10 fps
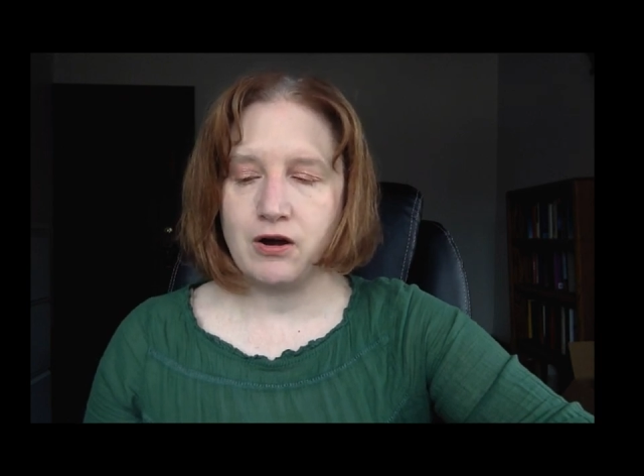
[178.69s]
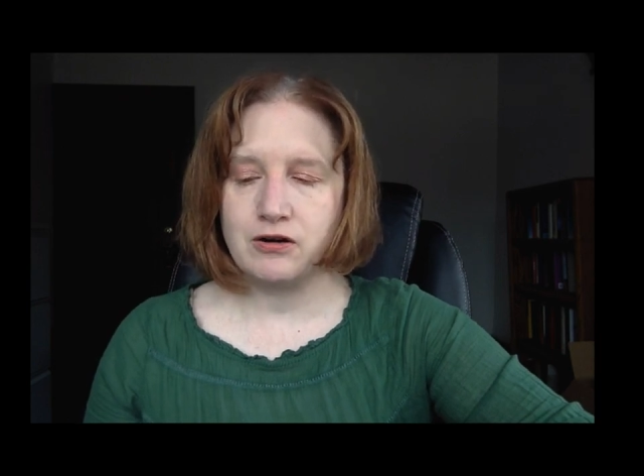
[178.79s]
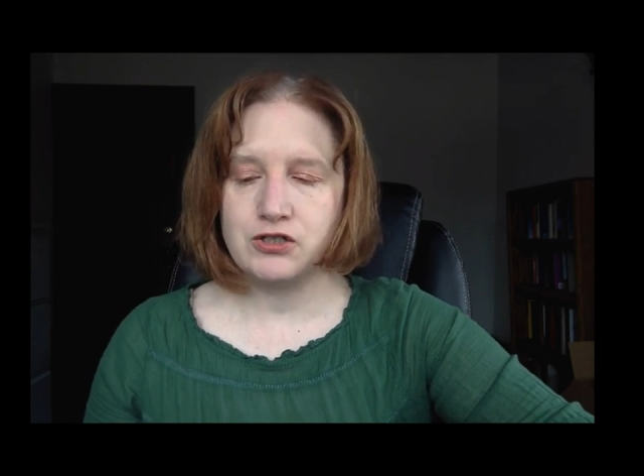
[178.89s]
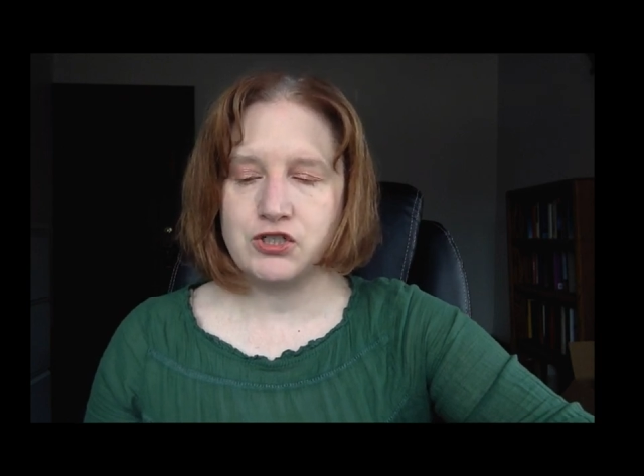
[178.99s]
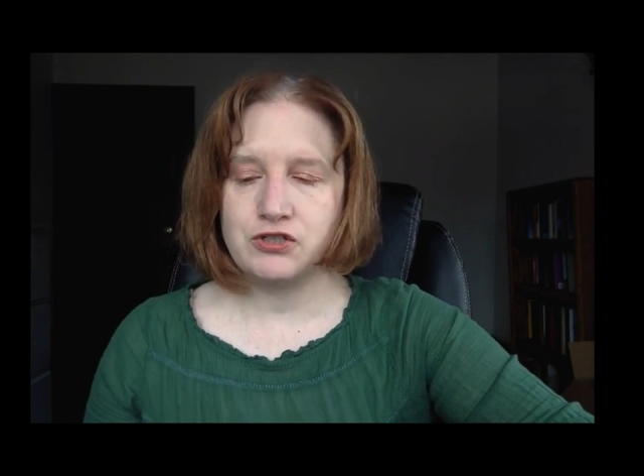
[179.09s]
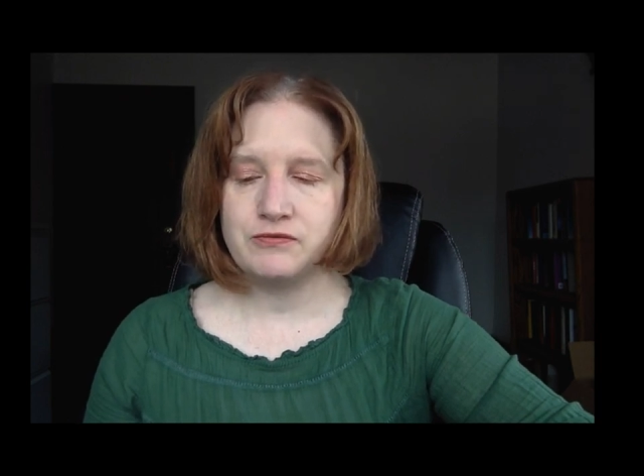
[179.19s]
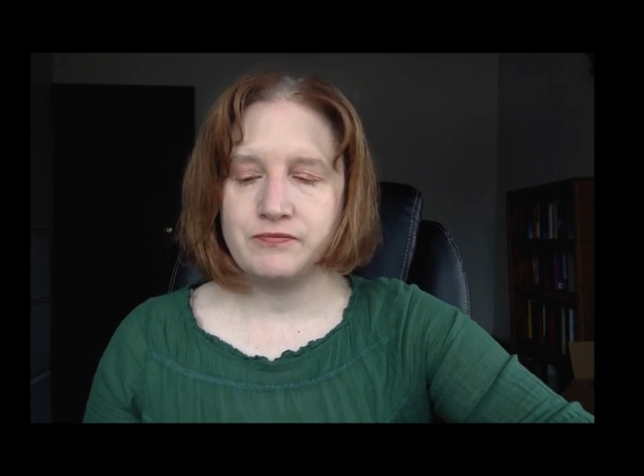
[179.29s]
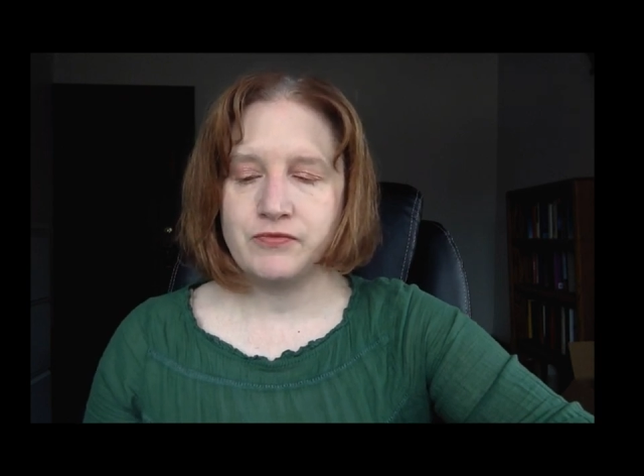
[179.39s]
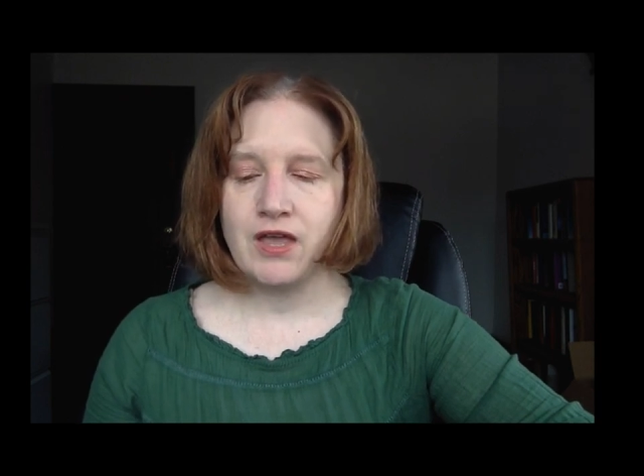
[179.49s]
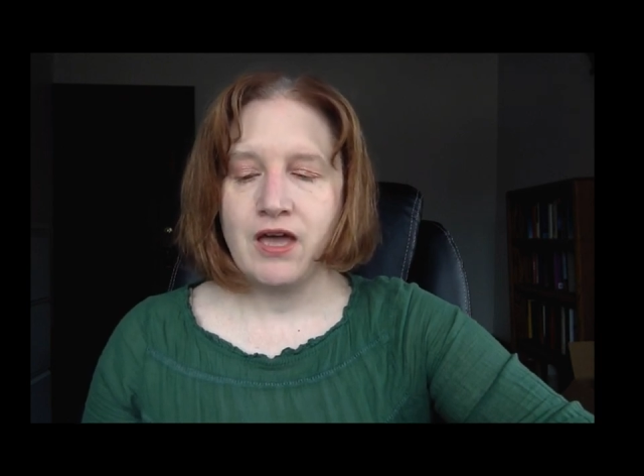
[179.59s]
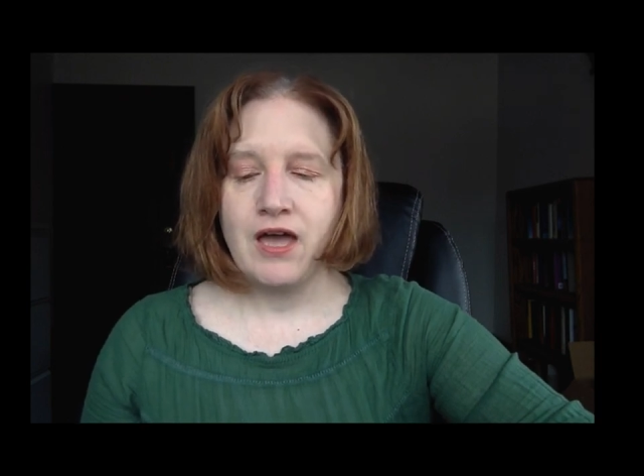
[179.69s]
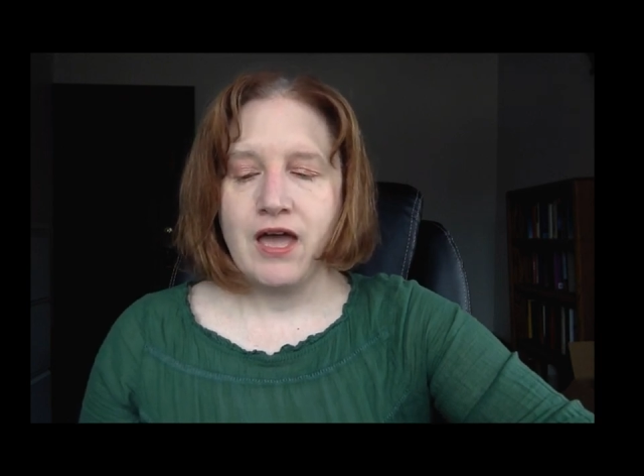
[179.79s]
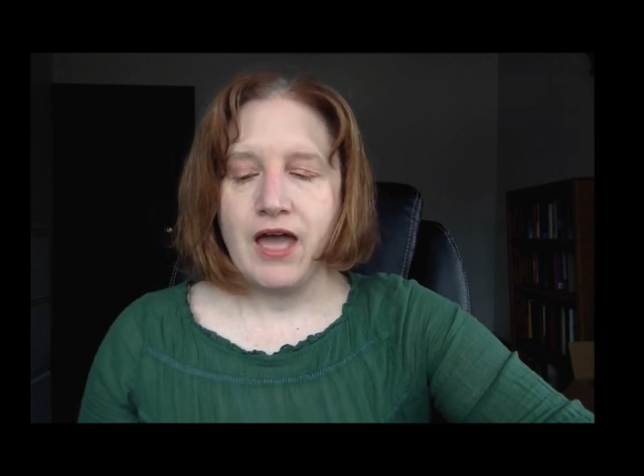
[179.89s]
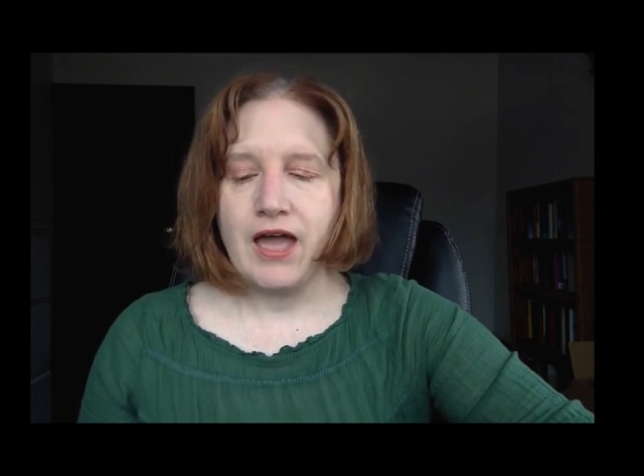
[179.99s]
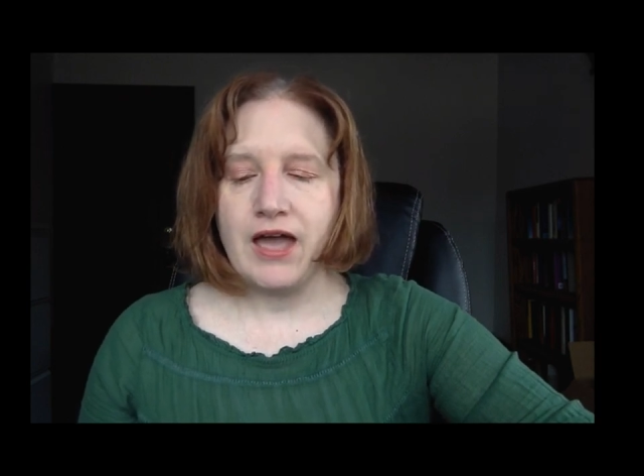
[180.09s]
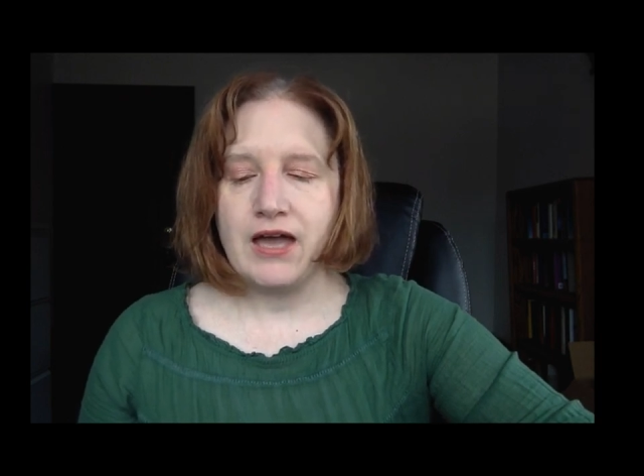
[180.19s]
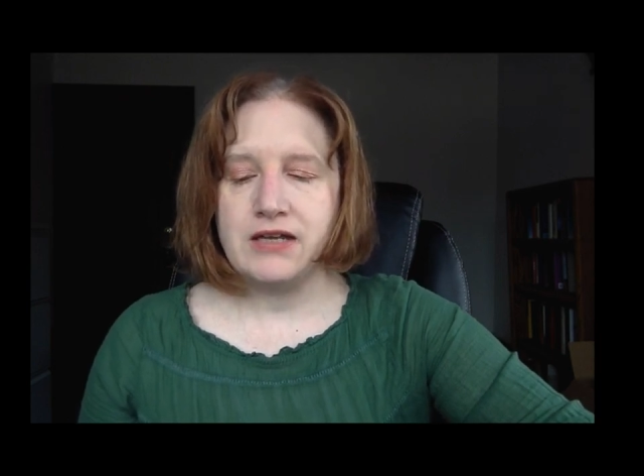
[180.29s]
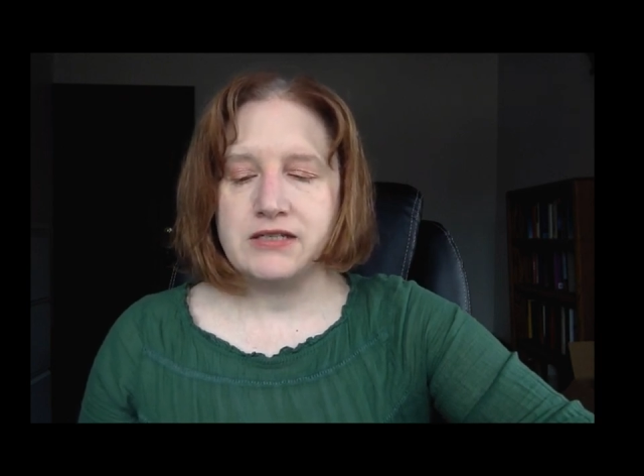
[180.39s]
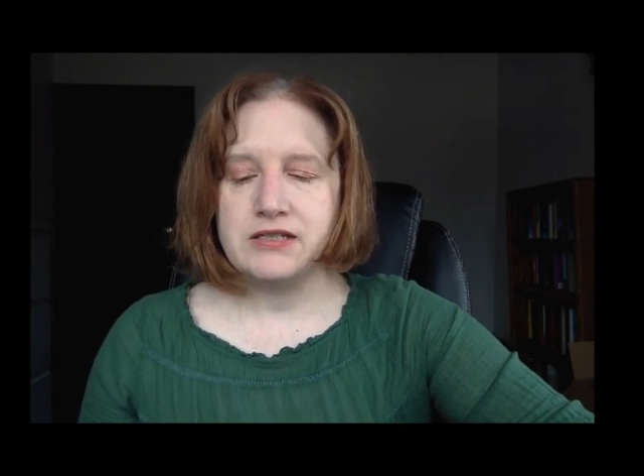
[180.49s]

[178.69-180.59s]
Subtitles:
arch. And